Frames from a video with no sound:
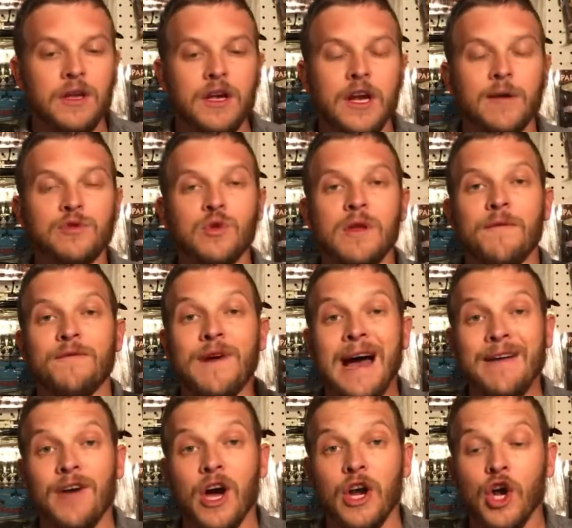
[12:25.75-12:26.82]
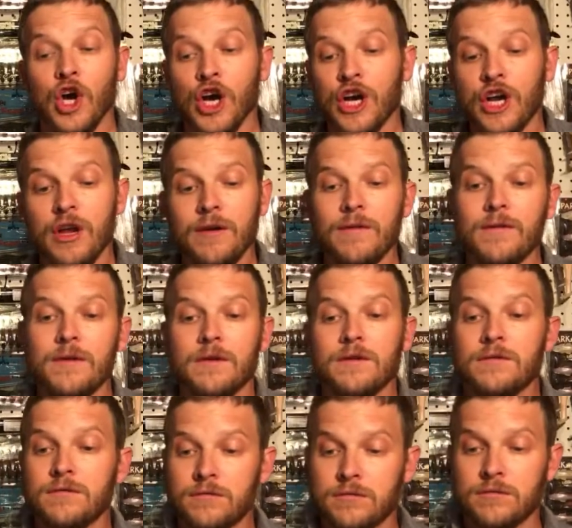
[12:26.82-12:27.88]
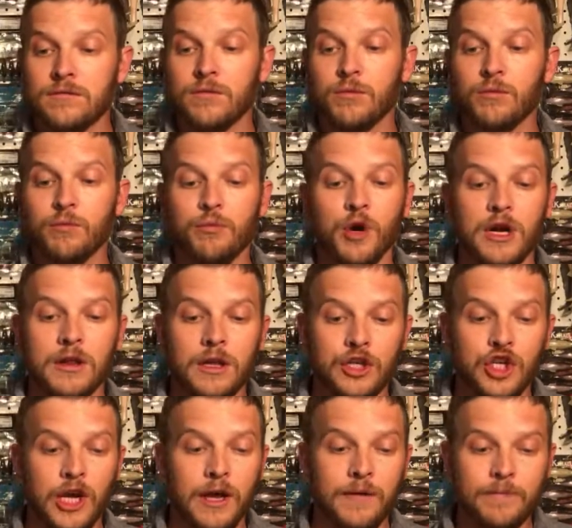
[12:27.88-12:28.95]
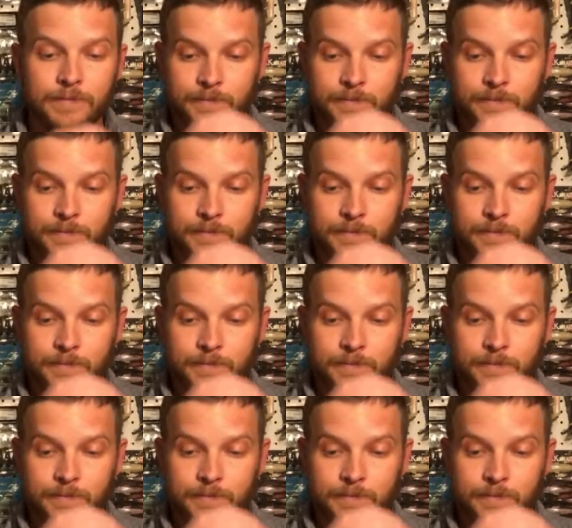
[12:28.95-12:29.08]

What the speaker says: comes with a 5-aught hook. Pretty legit.